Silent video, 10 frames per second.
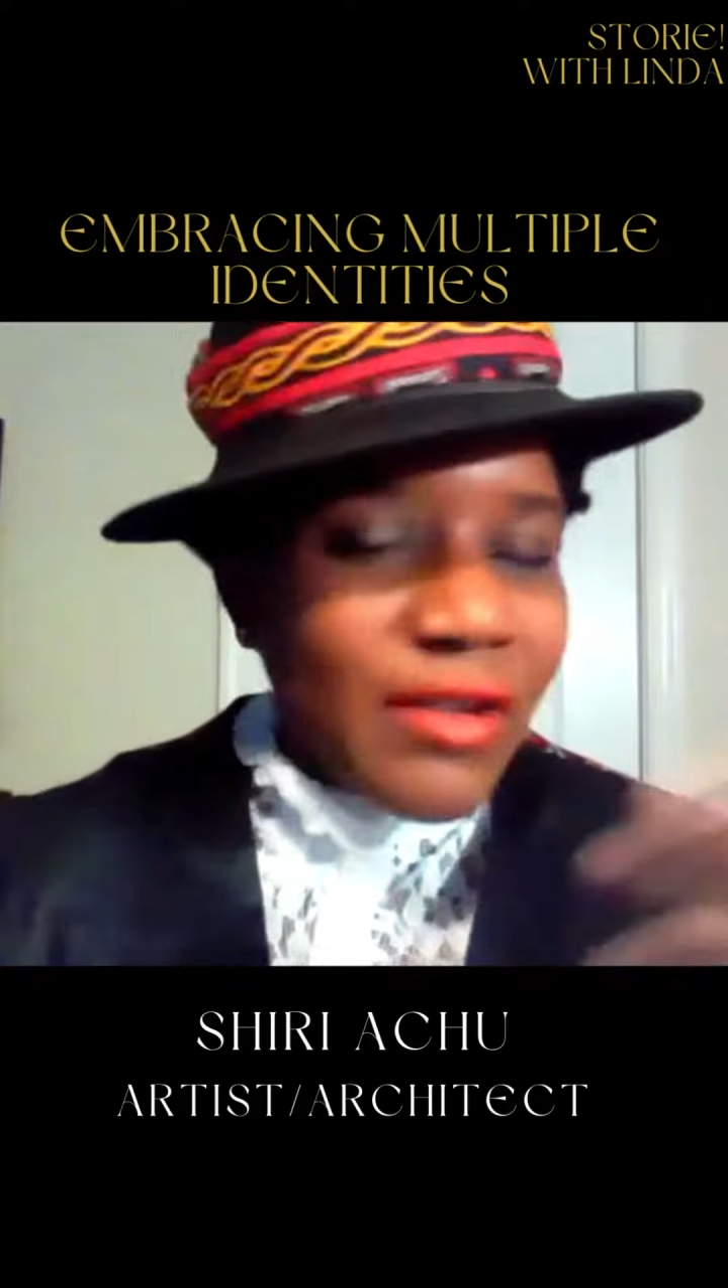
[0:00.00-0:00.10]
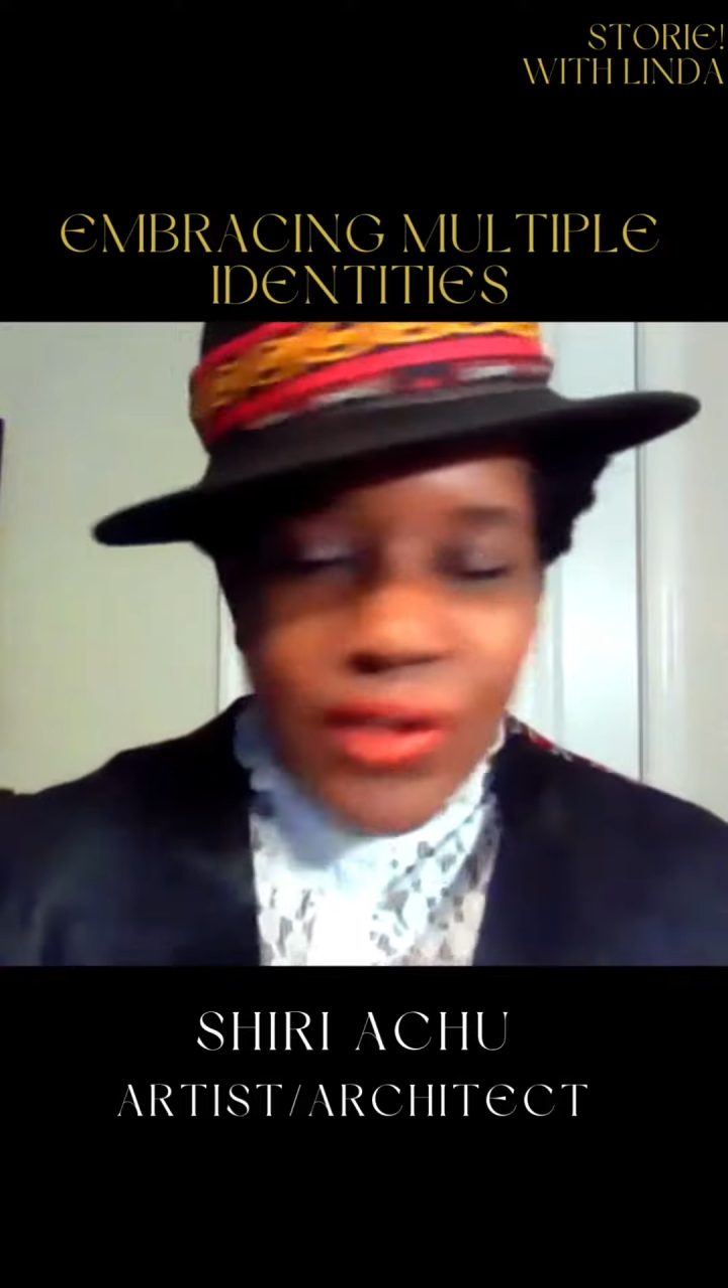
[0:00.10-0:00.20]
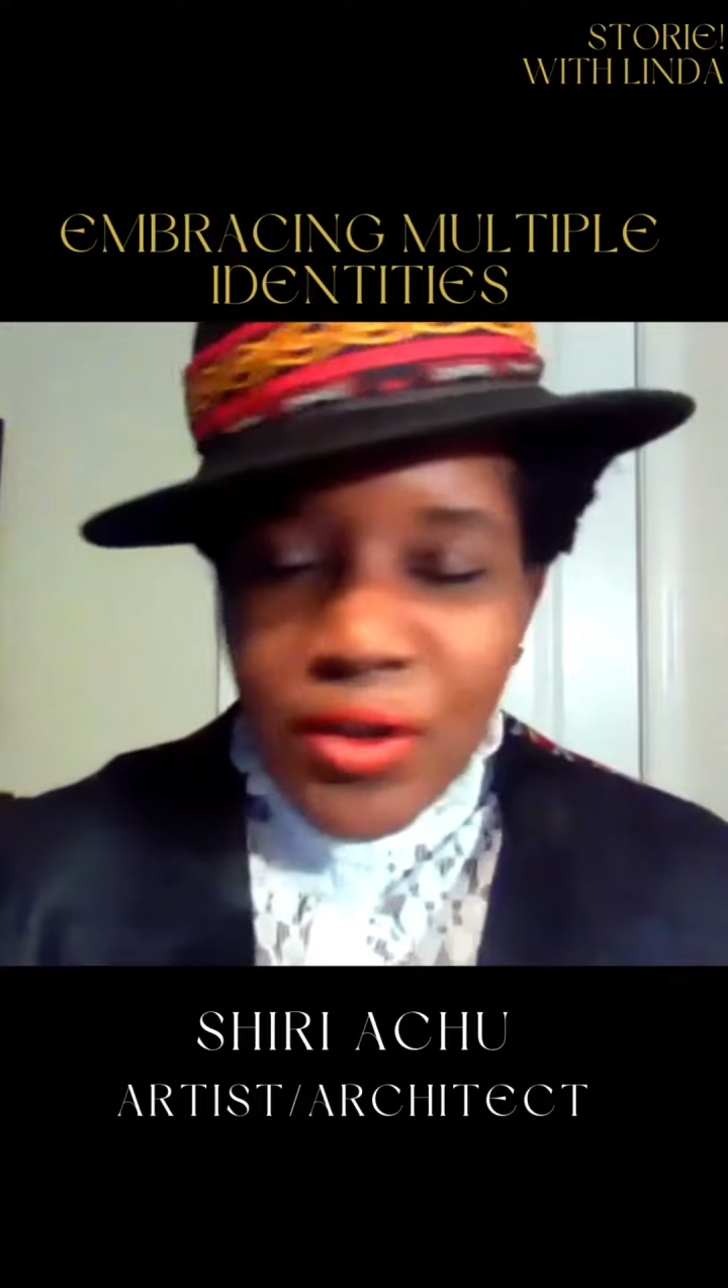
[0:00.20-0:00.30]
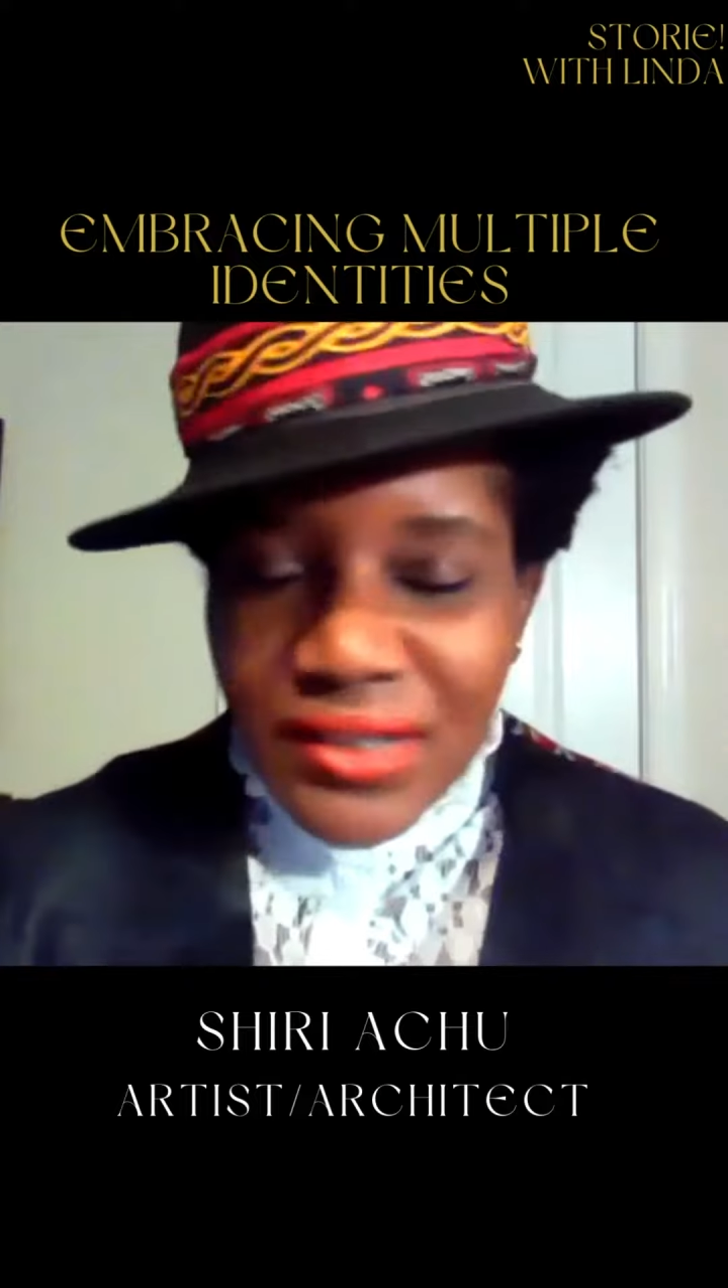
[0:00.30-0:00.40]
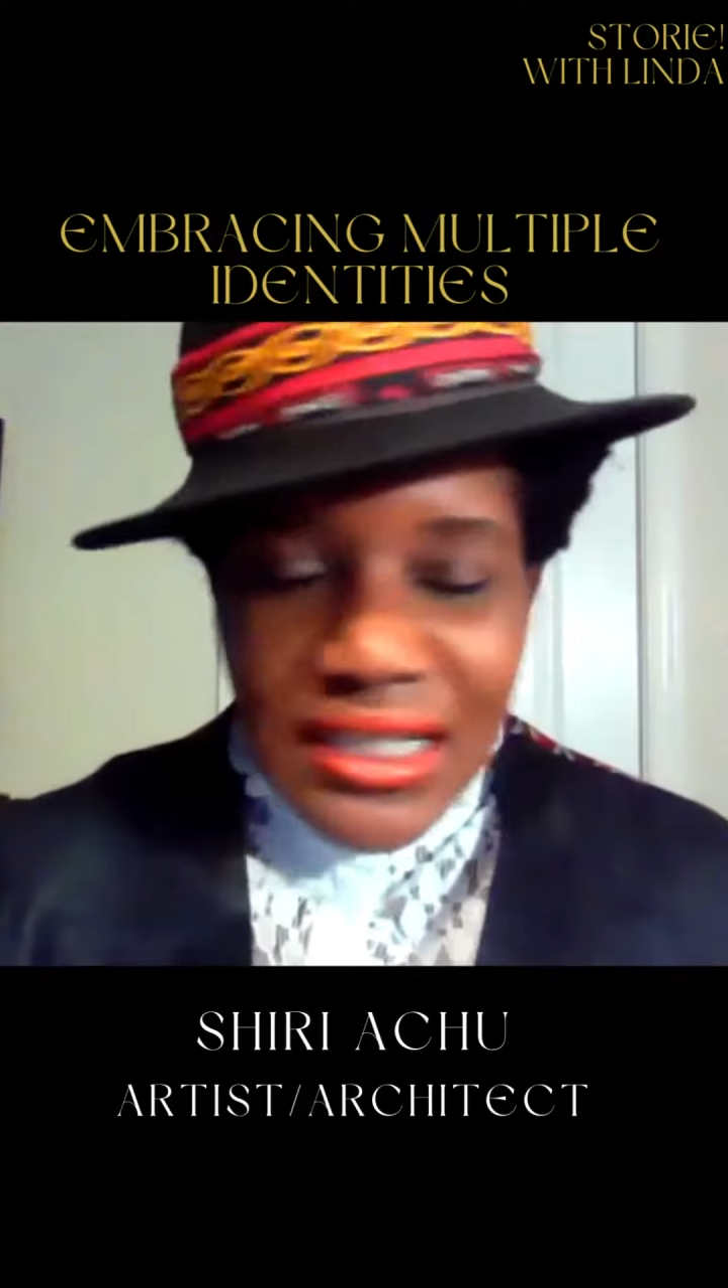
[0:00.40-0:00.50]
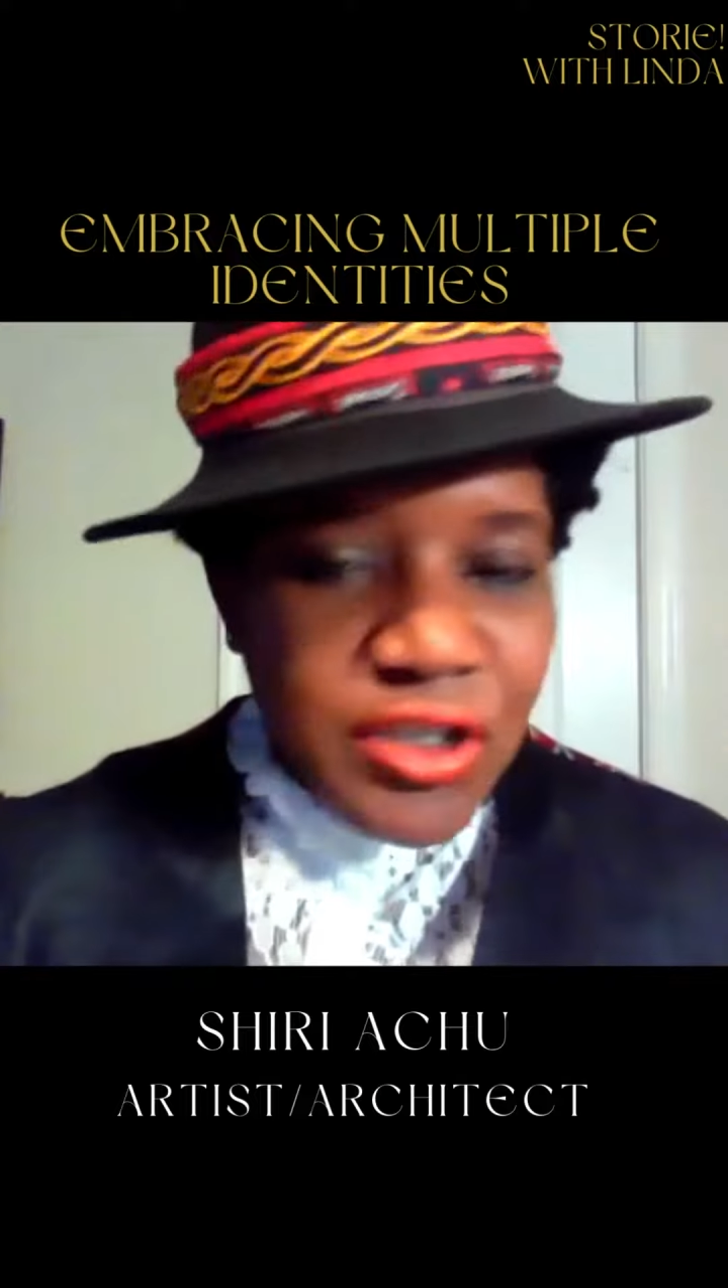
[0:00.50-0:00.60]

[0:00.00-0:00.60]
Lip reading: of course, I